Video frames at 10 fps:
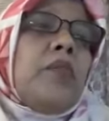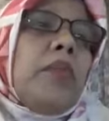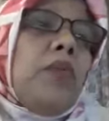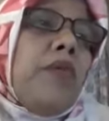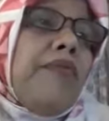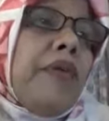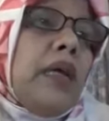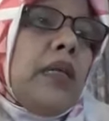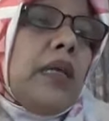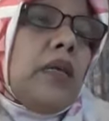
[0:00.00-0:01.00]
But we
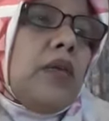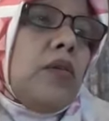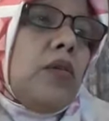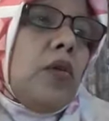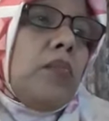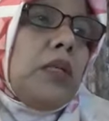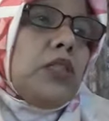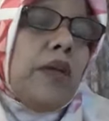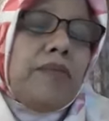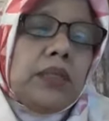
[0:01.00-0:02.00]
find that not much
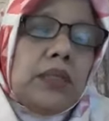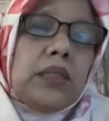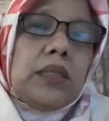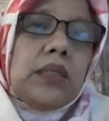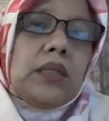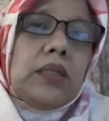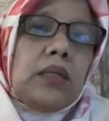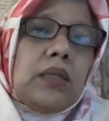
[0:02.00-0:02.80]
emphasis is